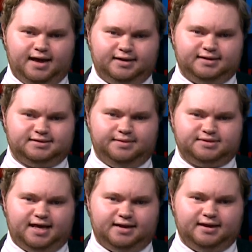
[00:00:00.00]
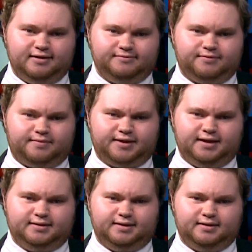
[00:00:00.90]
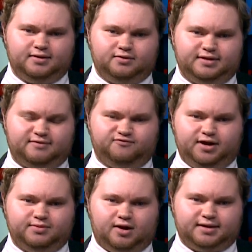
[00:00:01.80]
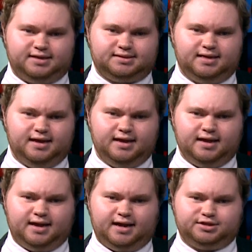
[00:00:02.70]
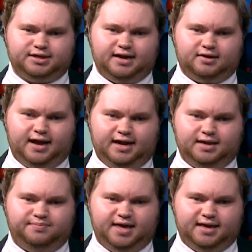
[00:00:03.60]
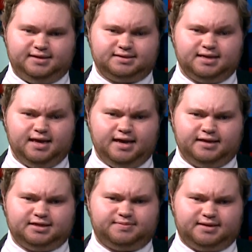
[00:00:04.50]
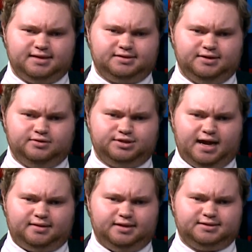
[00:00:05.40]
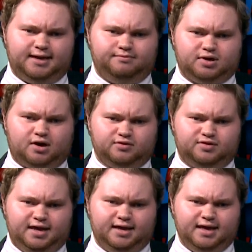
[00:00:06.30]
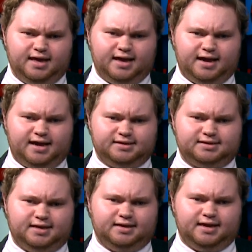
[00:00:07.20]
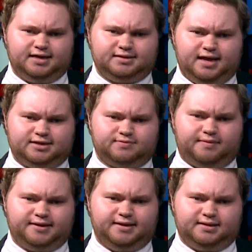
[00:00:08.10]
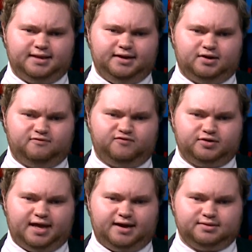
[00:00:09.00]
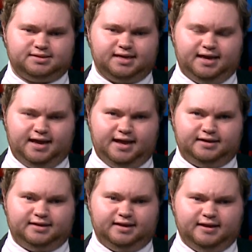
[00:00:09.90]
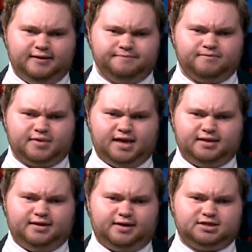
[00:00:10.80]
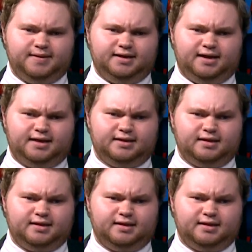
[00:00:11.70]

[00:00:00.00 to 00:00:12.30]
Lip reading: it seems that Freedom Caucus chair Andy Biggs is expected to challenge Kevin McCarthy as Republican leader for the House. And there has been